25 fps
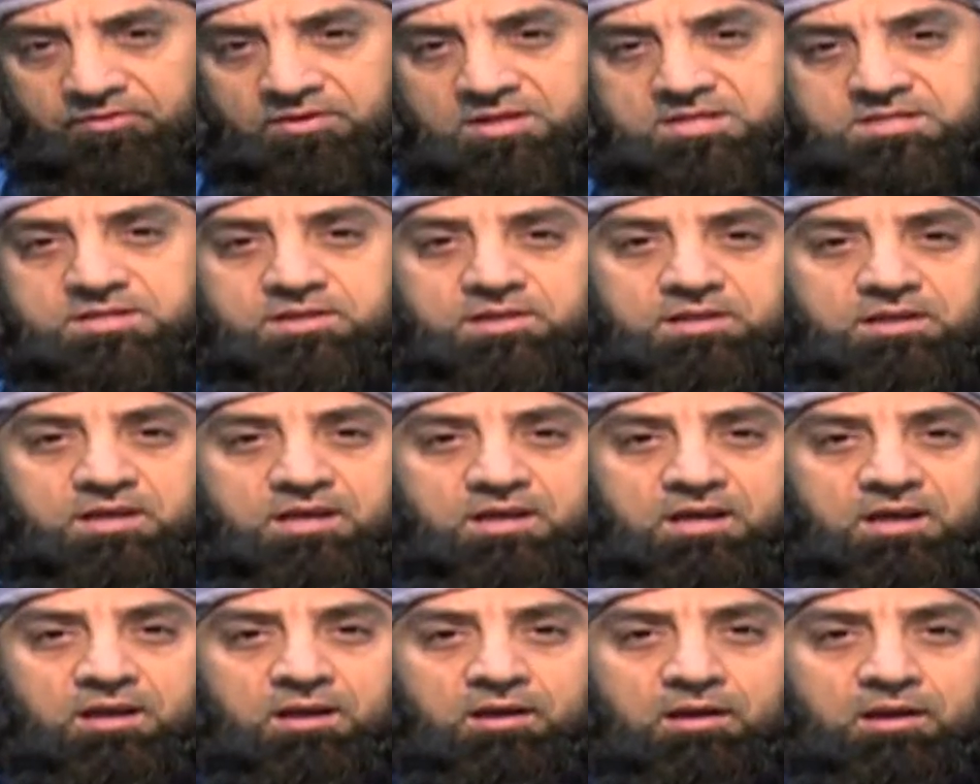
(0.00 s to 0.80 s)
of
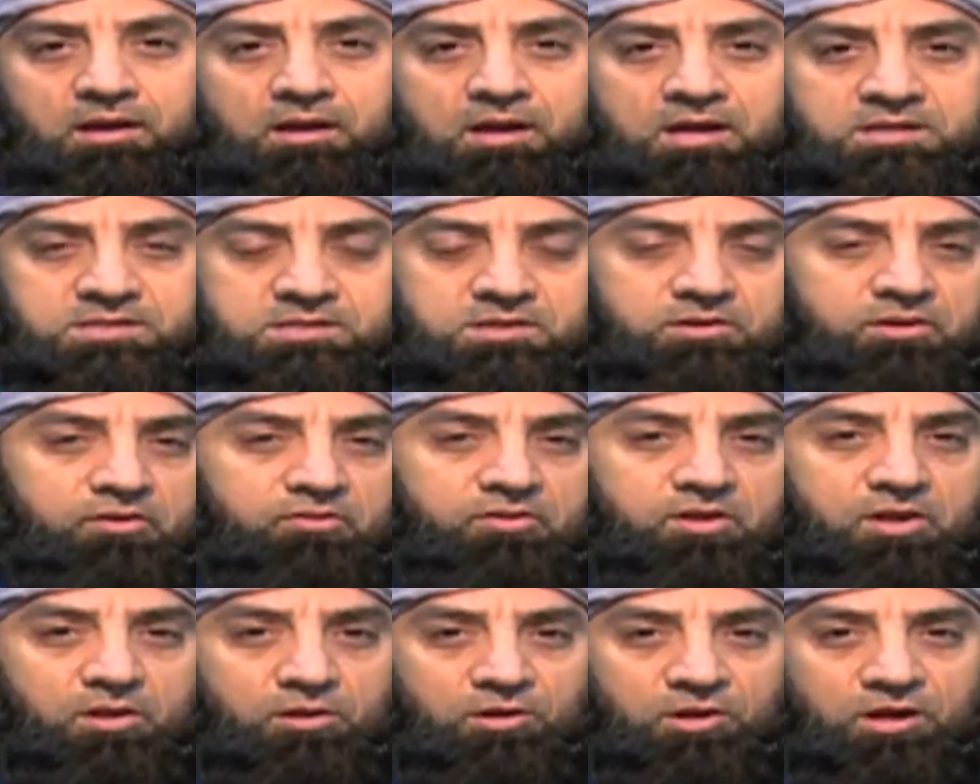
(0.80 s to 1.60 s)
Hazrat Hassan
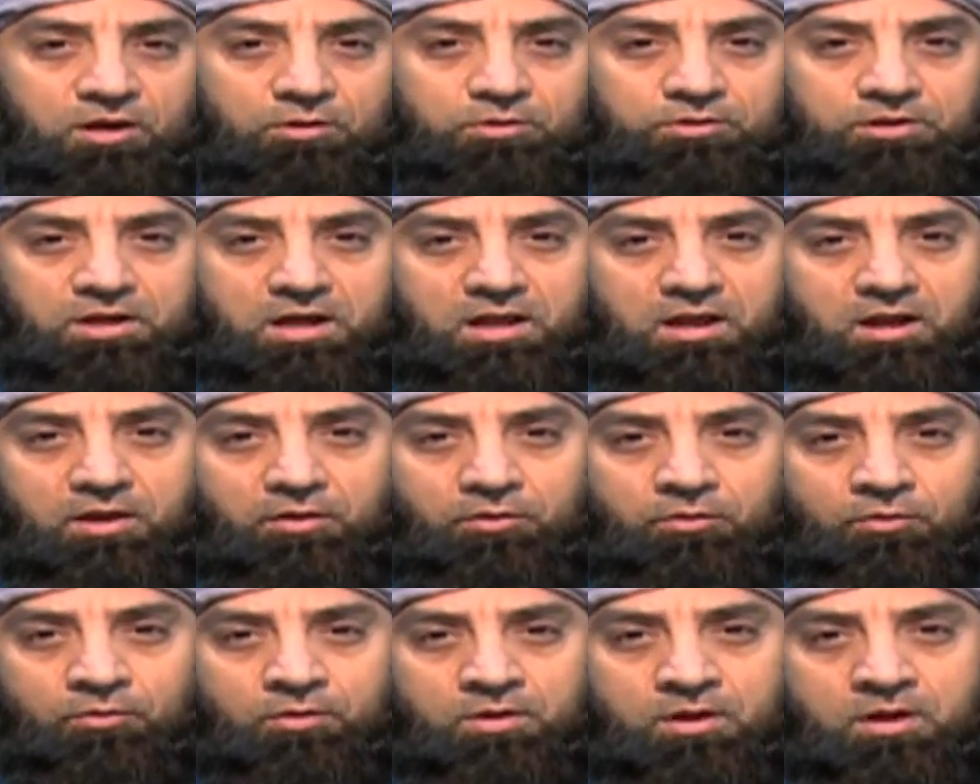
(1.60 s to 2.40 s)
radiallahu ta'ala
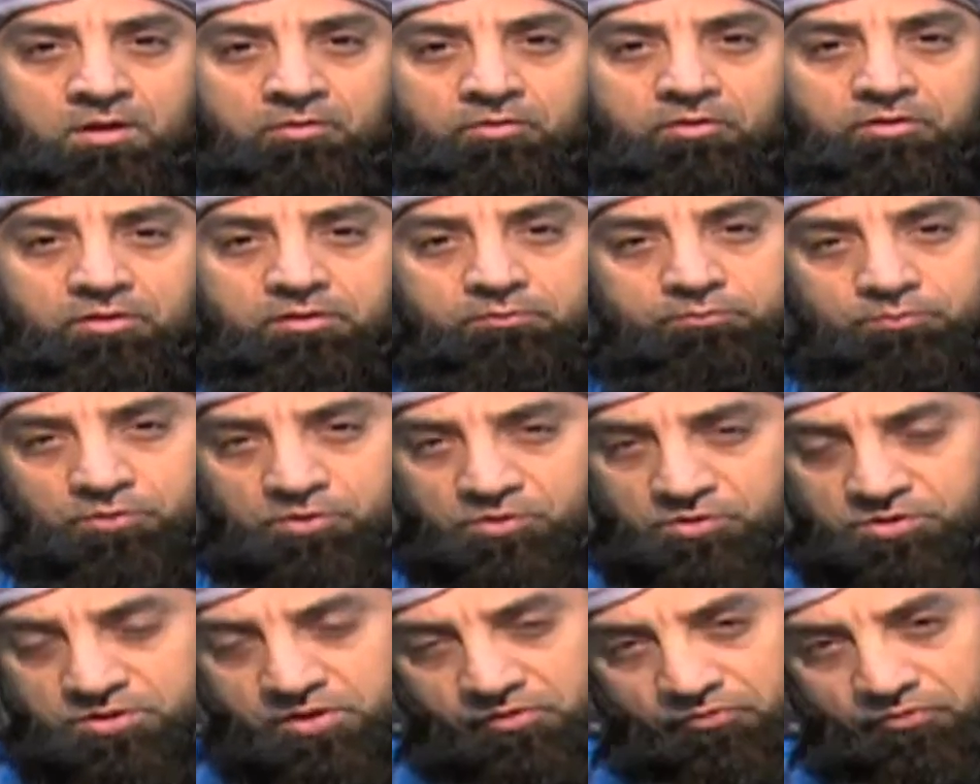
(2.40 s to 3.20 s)
anhu that the
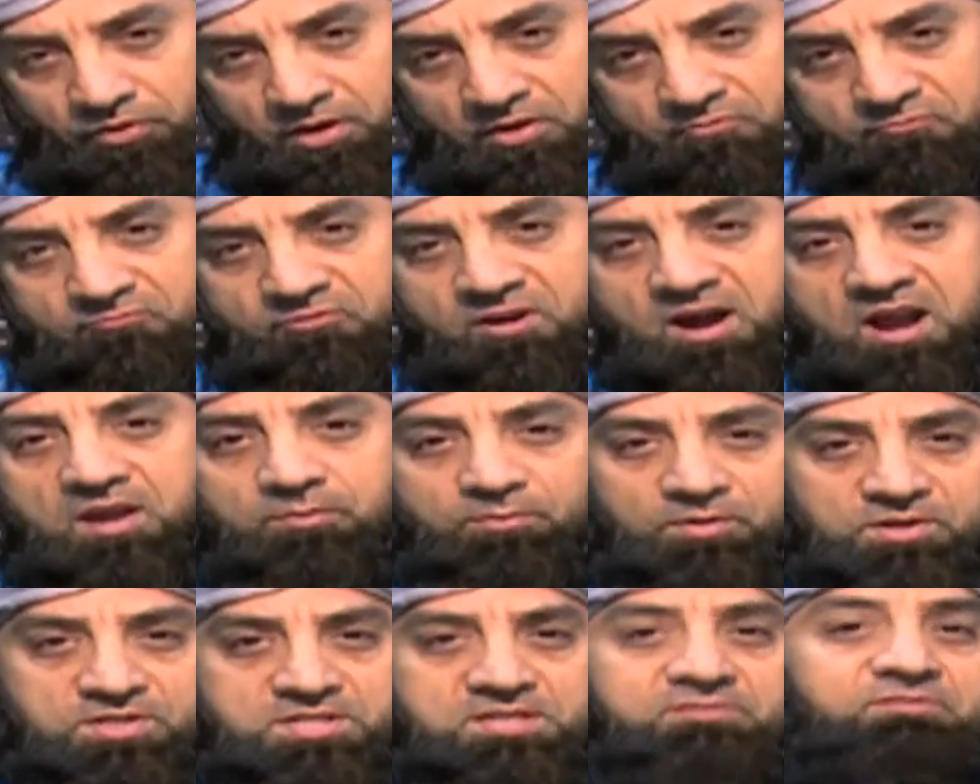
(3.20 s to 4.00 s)
beautiful
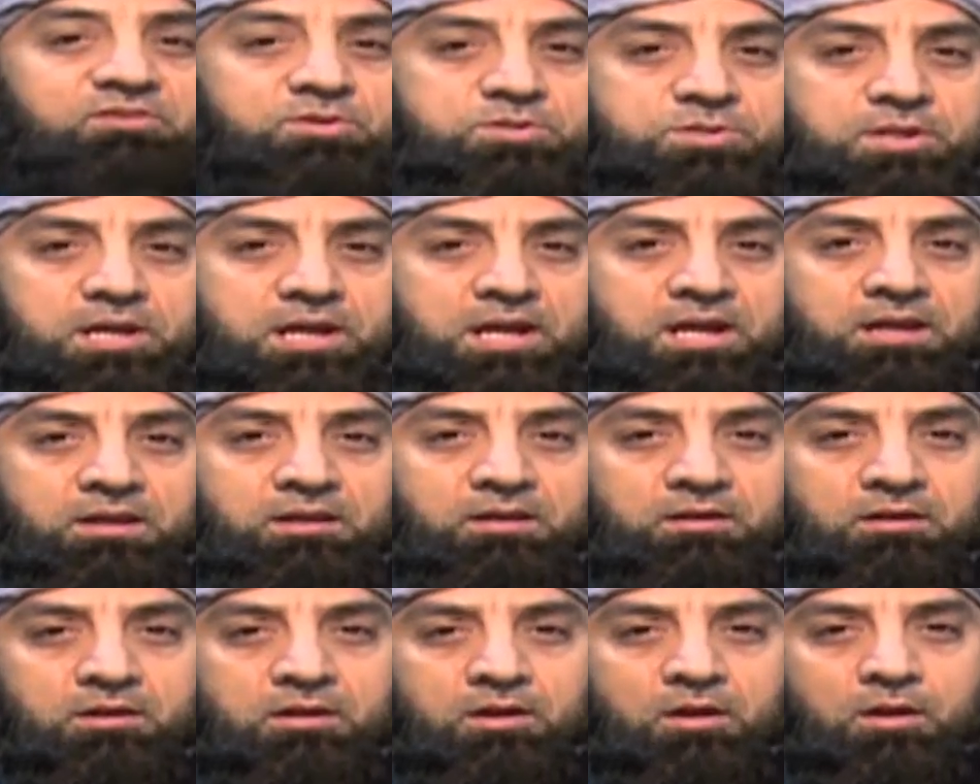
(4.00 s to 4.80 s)
environment he was
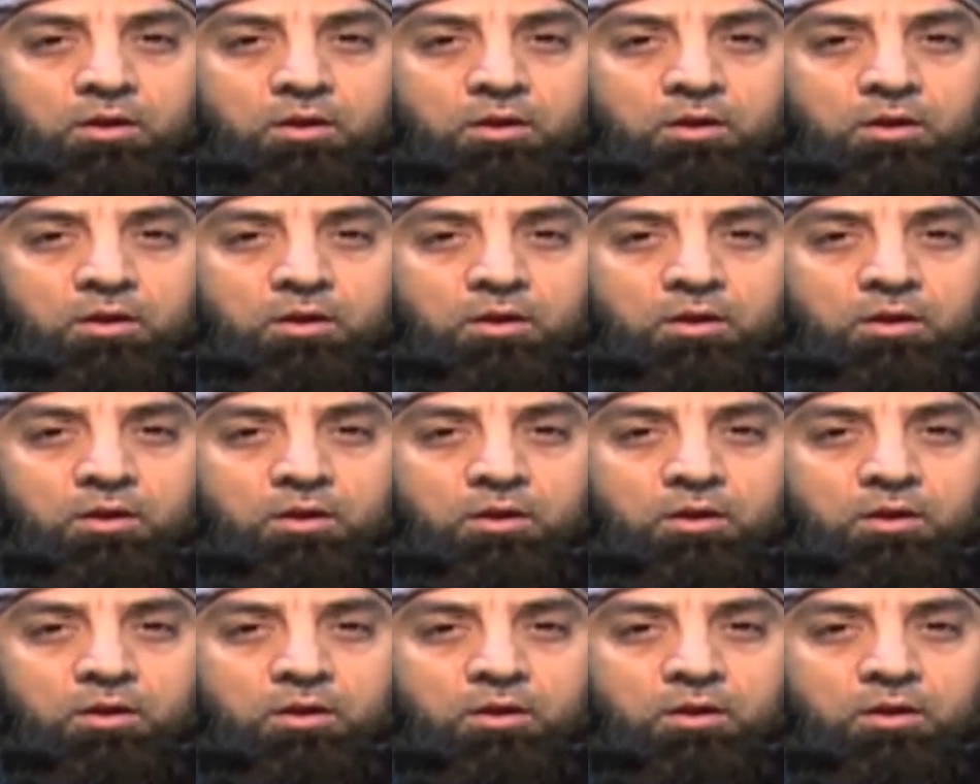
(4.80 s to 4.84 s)
in